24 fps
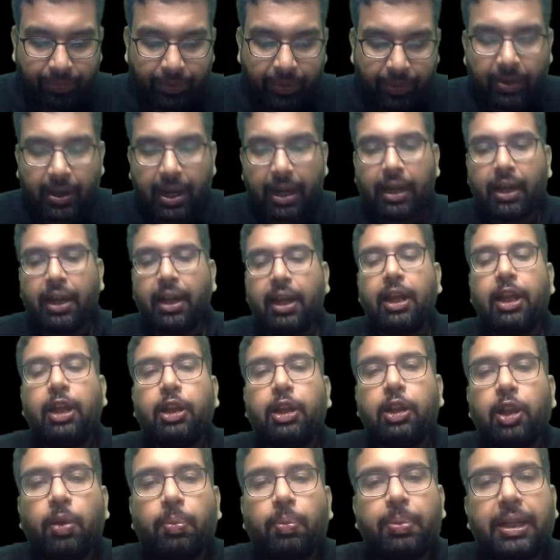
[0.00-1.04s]
Right?
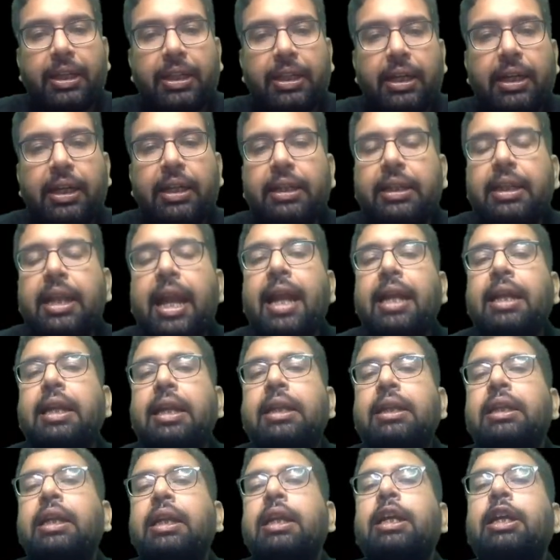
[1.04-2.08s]
Now please understand
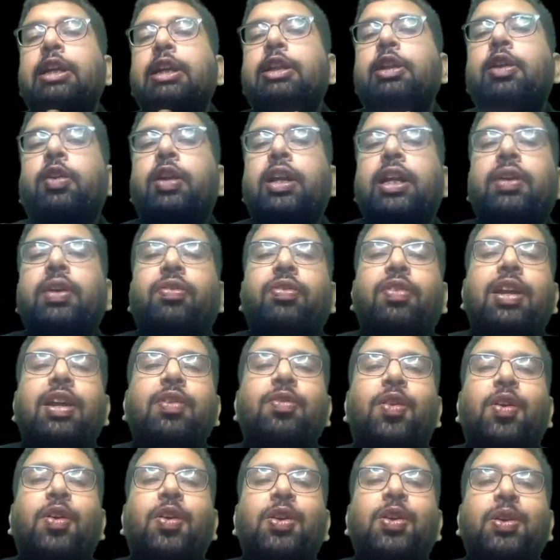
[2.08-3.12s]
this. Now if I
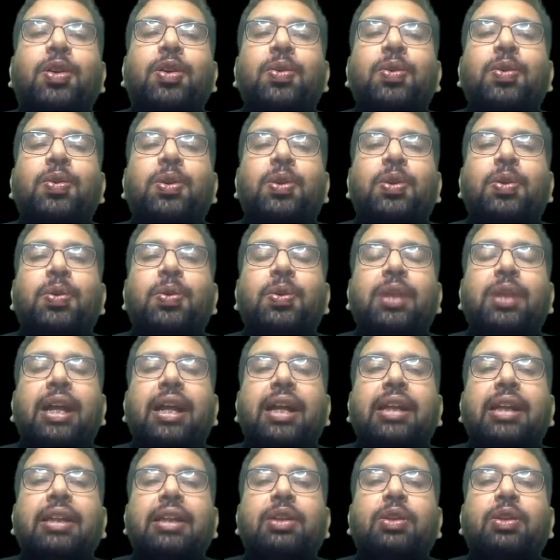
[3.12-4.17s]
want to do
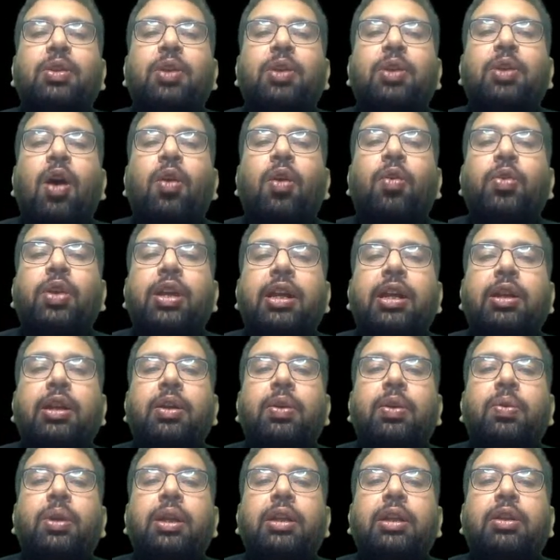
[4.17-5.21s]
this, so how we can
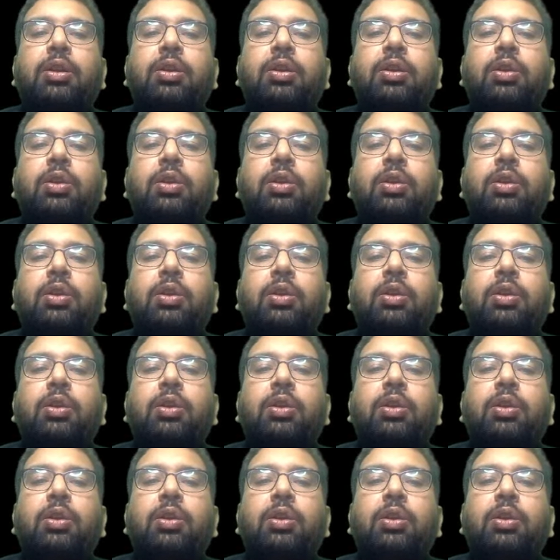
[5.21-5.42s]
do this?